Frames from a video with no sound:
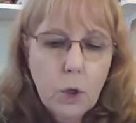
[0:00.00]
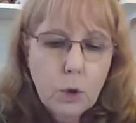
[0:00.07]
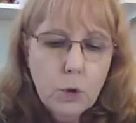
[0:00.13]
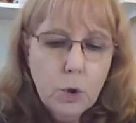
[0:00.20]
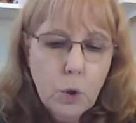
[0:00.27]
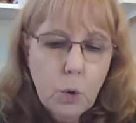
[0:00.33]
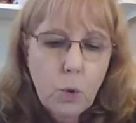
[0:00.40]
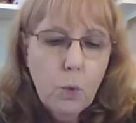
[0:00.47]

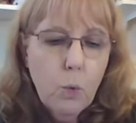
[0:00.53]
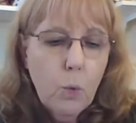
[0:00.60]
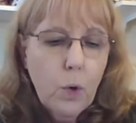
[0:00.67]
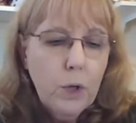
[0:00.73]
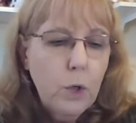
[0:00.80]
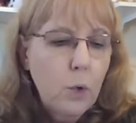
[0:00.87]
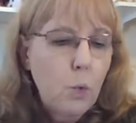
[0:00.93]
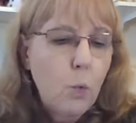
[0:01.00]
So
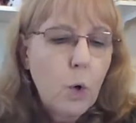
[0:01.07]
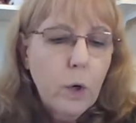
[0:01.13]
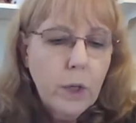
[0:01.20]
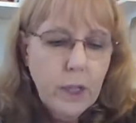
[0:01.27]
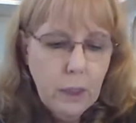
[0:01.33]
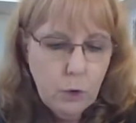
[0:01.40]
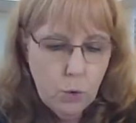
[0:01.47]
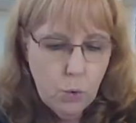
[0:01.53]
what are you
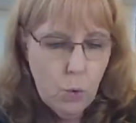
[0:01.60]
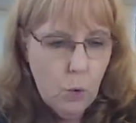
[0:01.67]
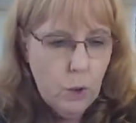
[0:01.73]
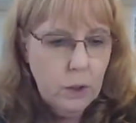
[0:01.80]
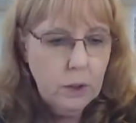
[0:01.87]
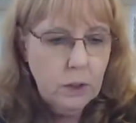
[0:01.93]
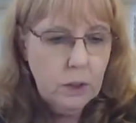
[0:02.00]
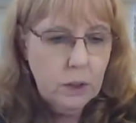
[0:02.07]
working
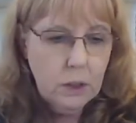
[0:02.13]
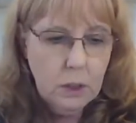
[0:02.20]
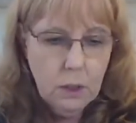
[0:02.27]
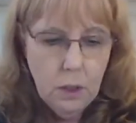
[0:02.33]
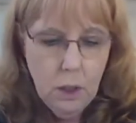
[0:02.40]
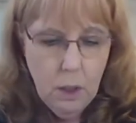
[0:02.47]
towards?